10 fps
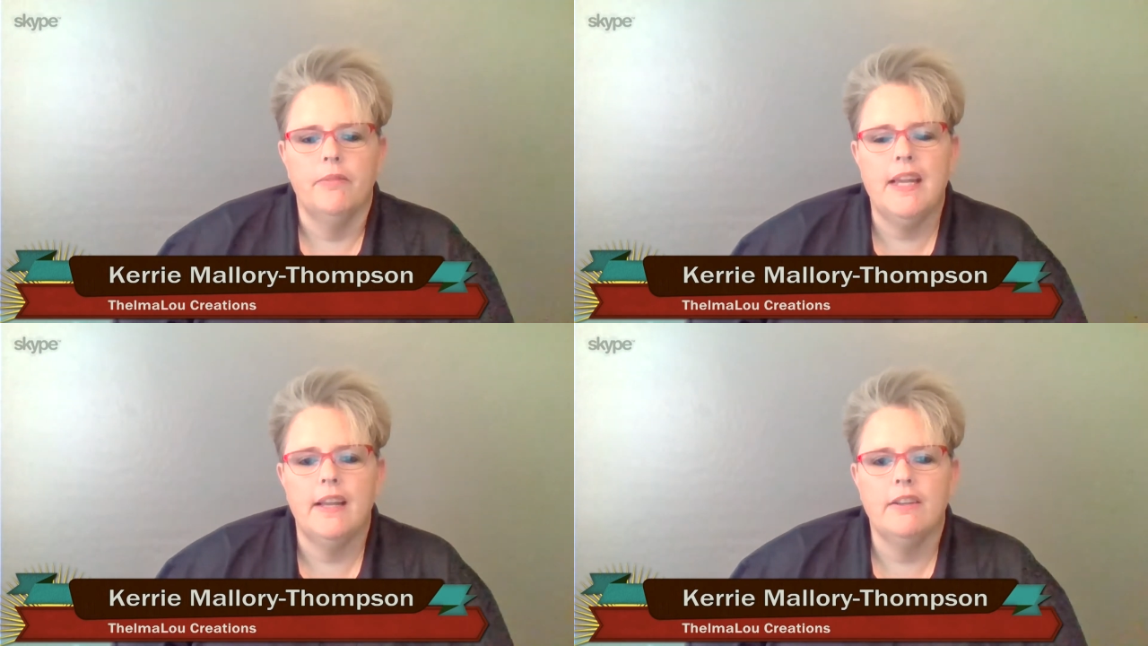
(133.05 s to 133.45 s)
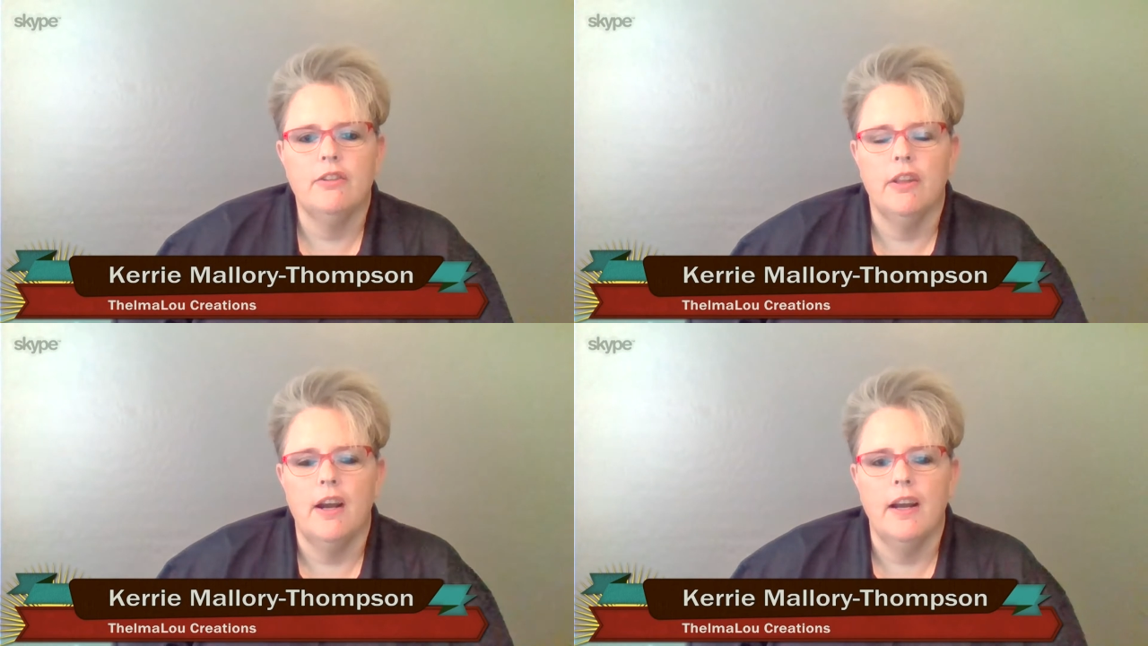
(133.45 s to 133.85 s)
ink
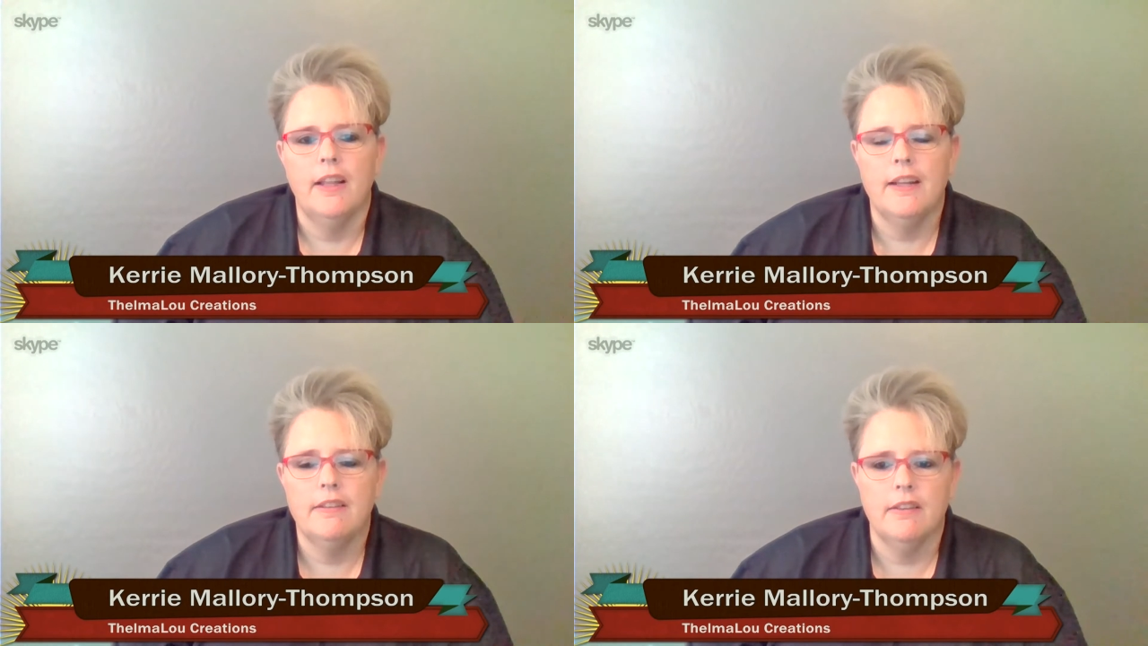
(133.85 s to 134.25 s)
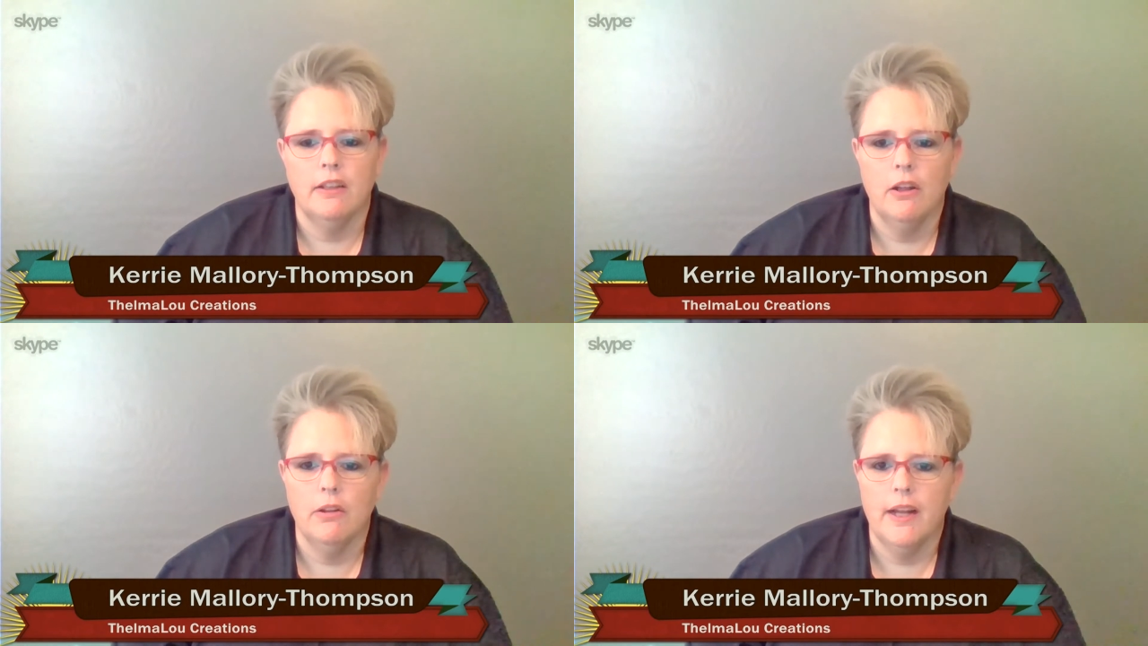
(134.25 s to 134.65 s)
to the highlights and
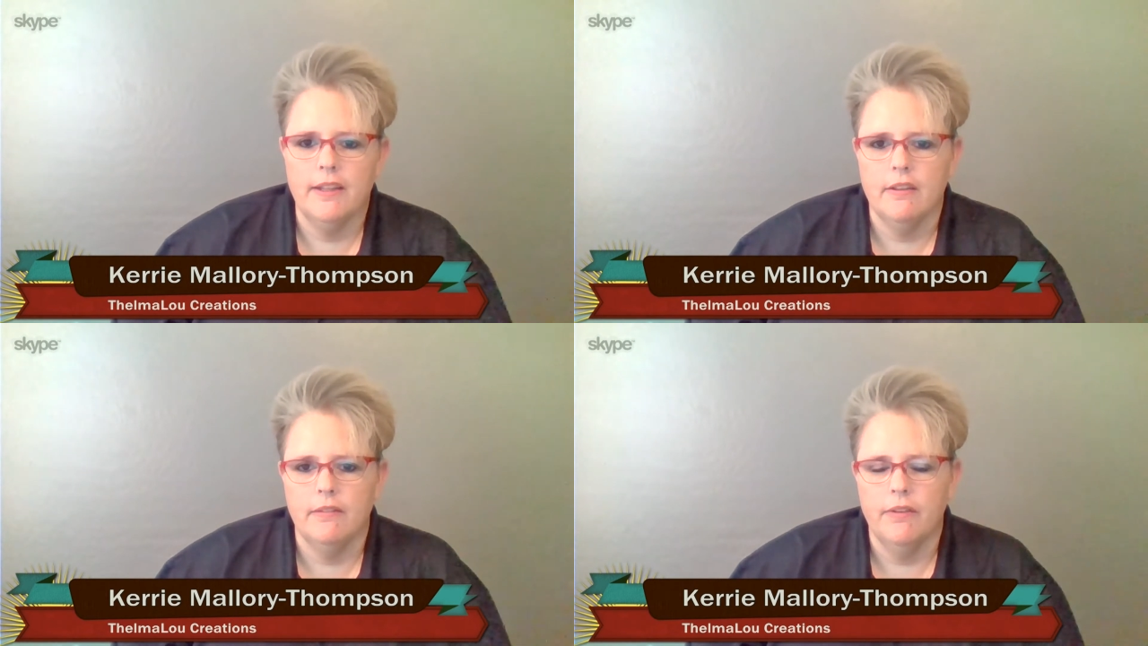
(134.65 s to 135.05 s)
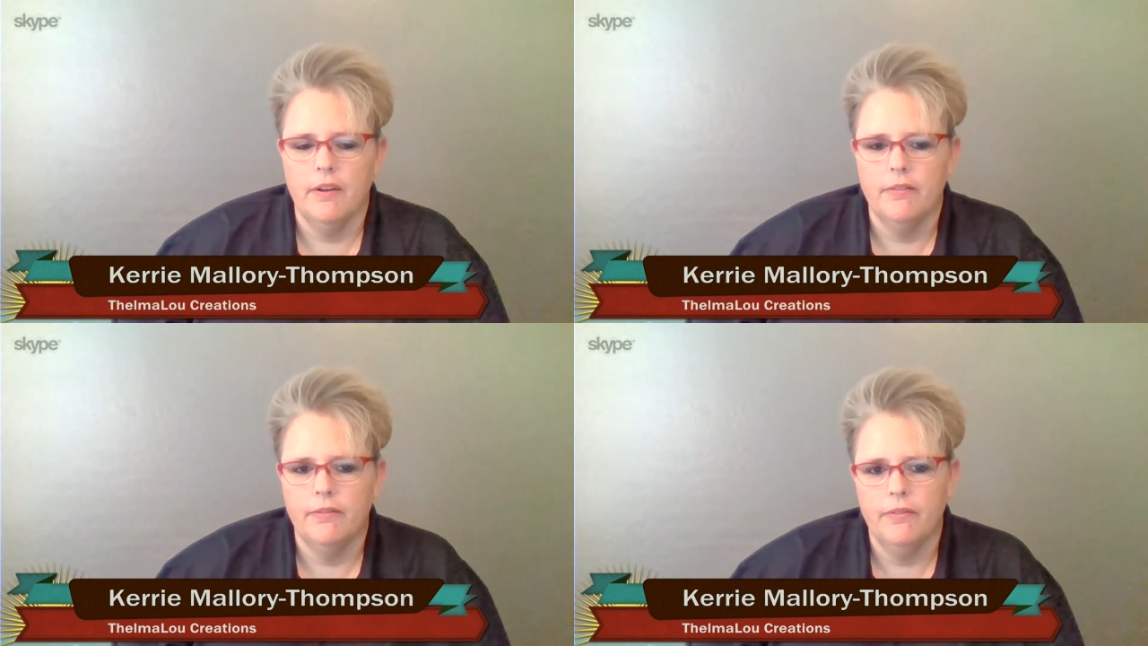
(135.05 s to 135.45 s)
the lowlights of
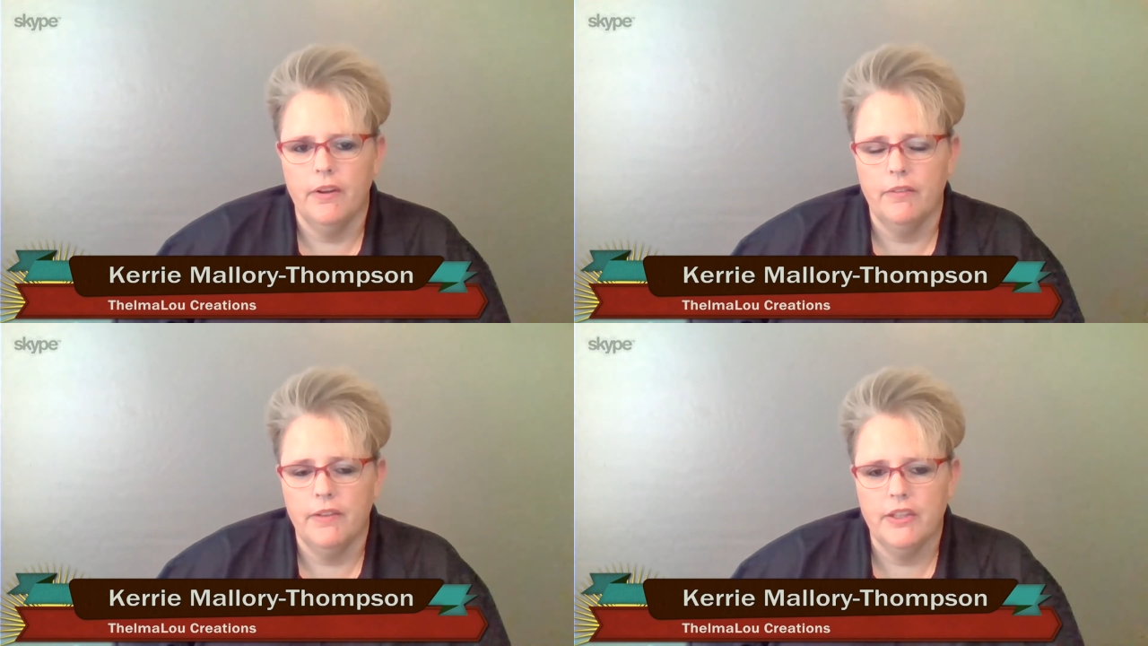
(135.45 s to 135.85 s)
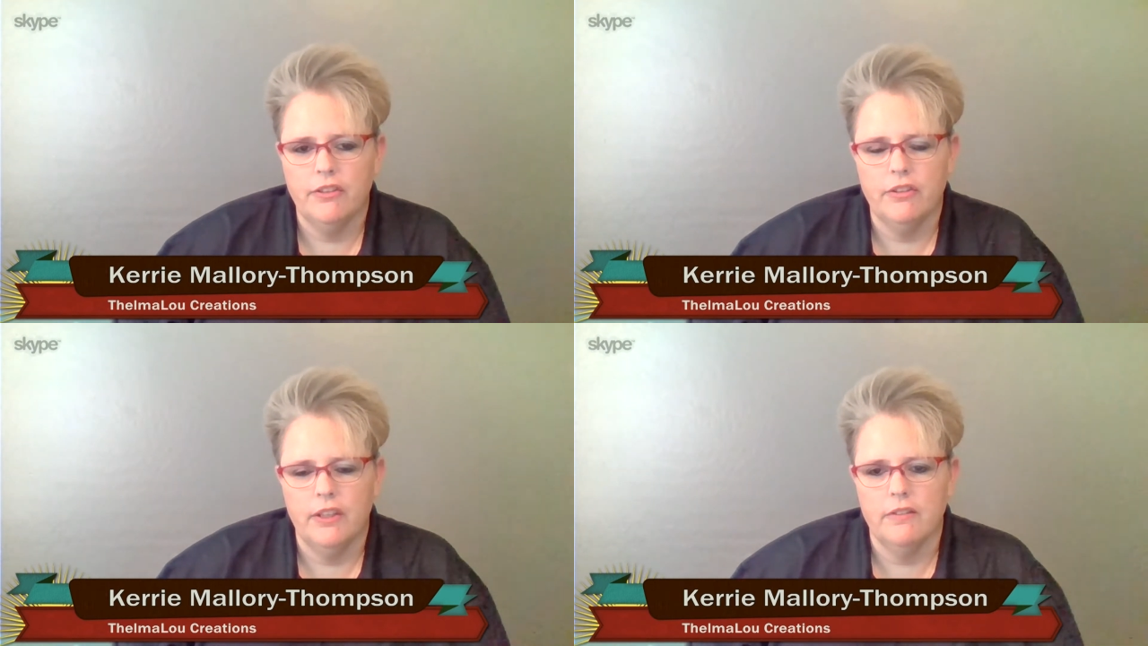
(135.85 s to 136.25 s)

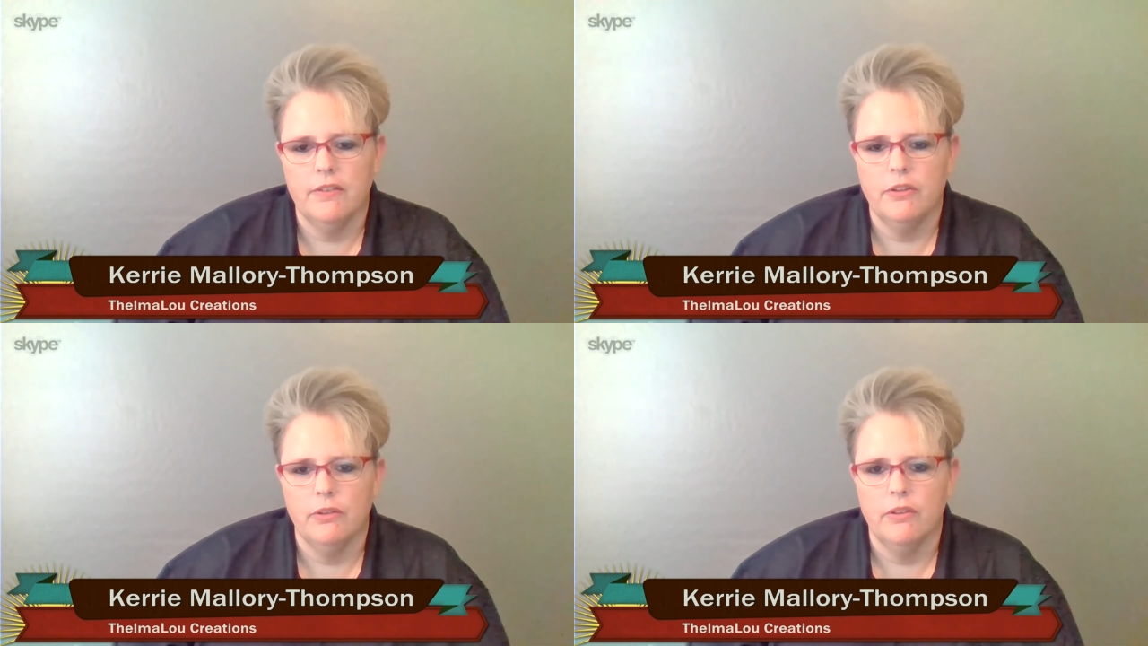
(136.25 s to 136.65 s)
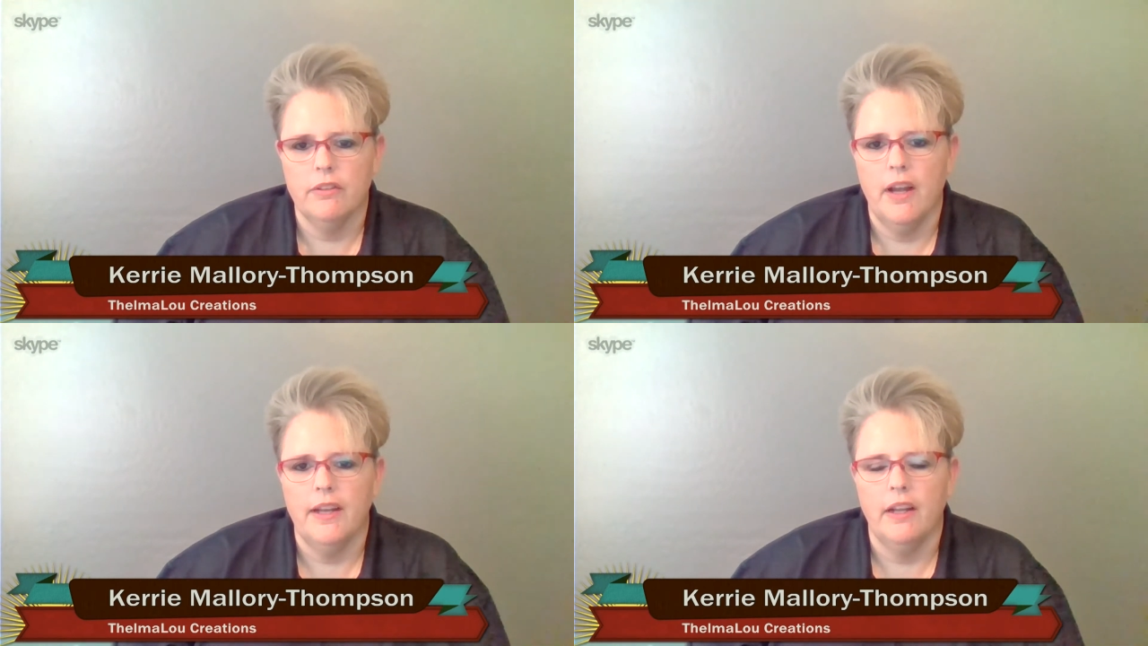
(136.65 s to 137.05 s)
each individual
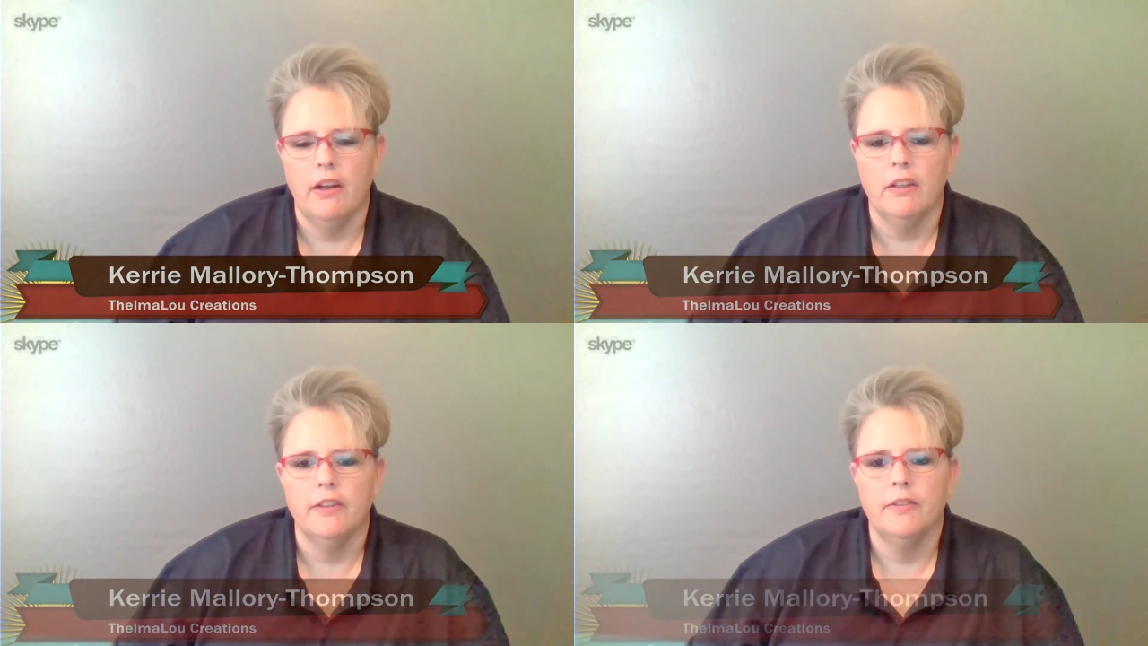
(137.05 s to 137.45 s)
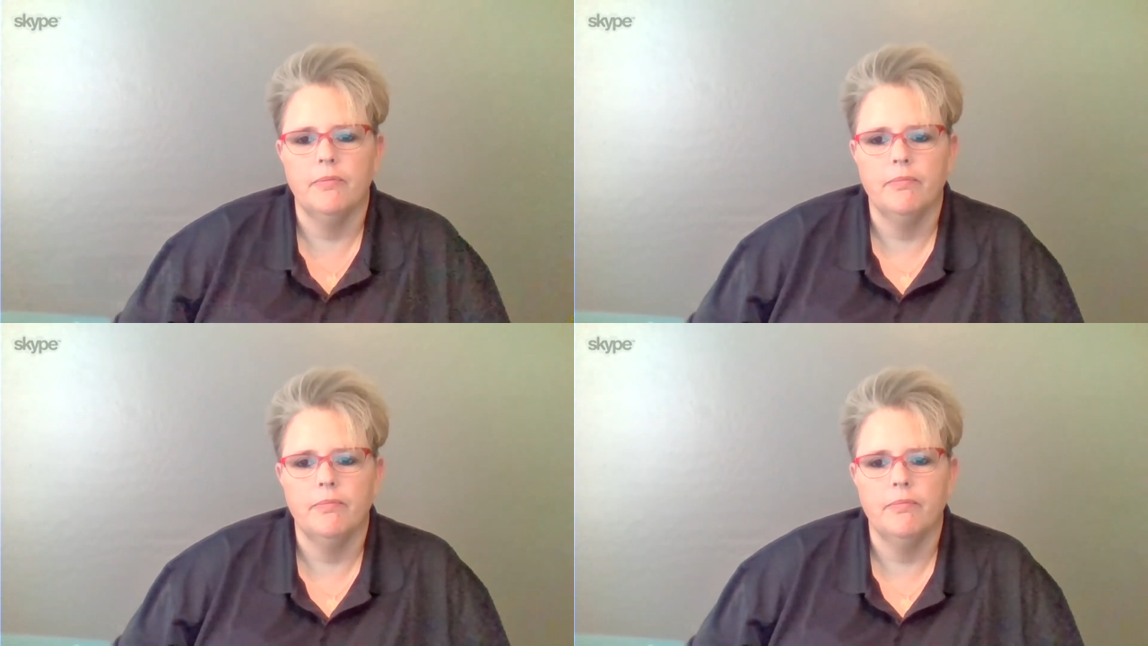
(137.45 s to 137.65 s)
design and color.